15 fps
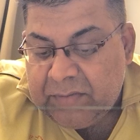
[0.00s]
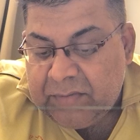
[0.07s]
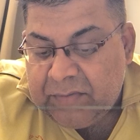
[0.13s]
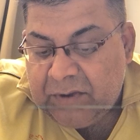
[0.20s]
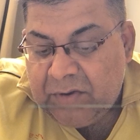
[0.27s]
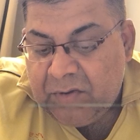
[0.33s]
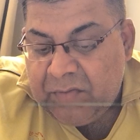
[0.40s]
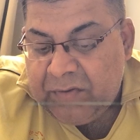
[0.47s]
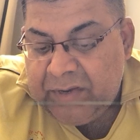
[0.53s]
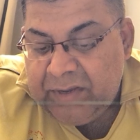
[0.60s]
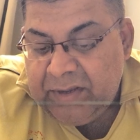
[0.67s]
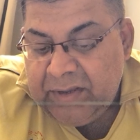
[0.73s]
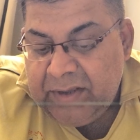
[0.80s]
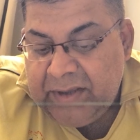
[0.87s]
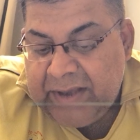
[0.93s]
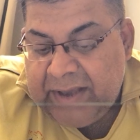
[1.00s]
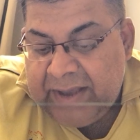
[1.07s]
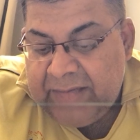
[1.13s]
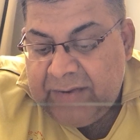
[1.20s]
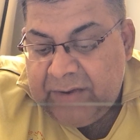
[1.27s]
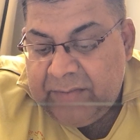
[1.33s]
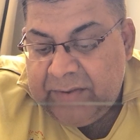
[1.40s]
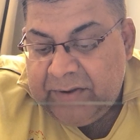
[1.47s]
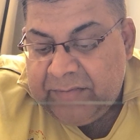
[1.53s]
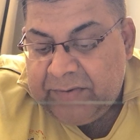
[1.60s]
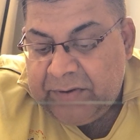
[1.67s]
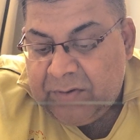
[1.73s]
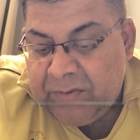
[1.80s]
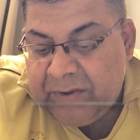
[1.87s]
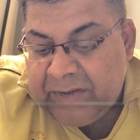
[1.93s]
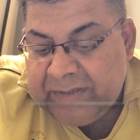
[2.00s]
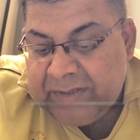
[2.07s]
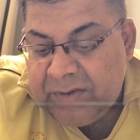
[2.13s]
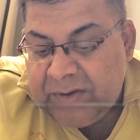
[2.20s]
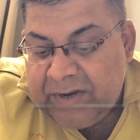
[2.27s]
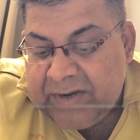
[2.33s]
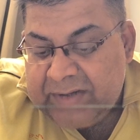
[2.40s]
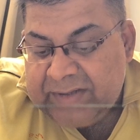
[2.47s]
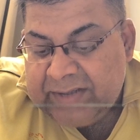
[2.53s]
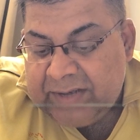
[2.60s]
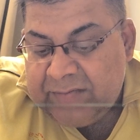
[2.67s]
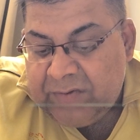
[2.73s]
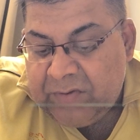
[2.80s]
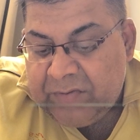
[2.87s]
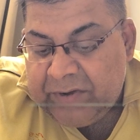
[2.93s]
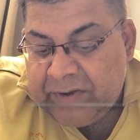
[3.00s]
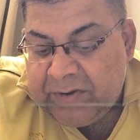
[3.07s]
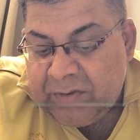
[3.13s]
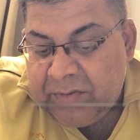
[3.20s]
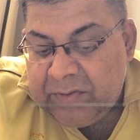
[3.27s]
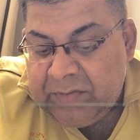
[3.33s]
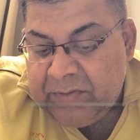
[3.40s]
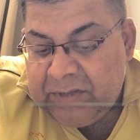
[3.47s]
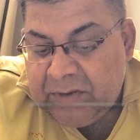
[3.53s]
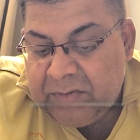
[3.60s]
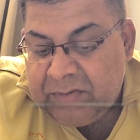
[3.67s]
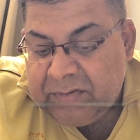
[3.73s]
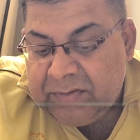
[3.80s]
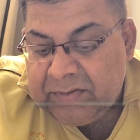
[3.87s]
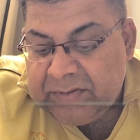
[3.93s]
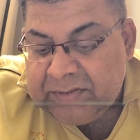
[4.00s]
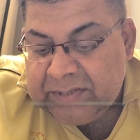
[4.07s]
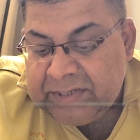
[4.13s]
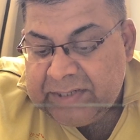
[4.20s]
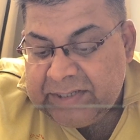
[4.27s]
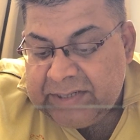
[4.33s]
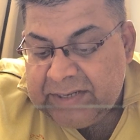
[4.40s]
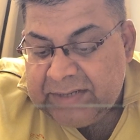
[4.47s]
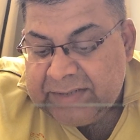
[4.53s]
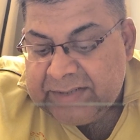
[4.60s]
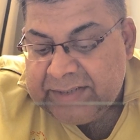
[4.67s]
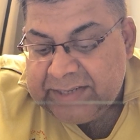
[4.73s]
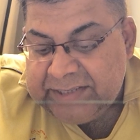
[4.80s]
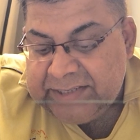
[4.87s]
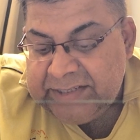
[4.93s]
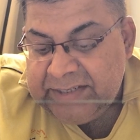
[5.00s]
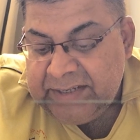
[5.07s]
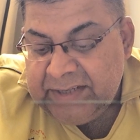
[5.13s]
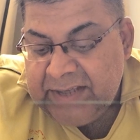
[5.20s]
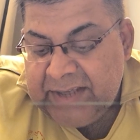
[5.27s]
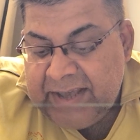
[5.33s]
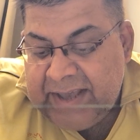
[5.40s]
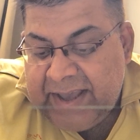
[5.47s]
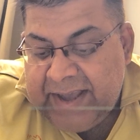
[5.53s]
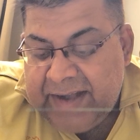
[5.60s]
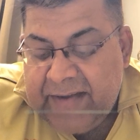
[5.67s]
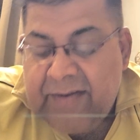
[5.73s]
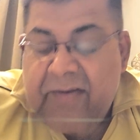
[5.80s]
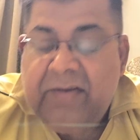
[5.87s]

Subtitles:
one ovary, and will be referred to as unilateral sulfoperotomy without surgical staging. And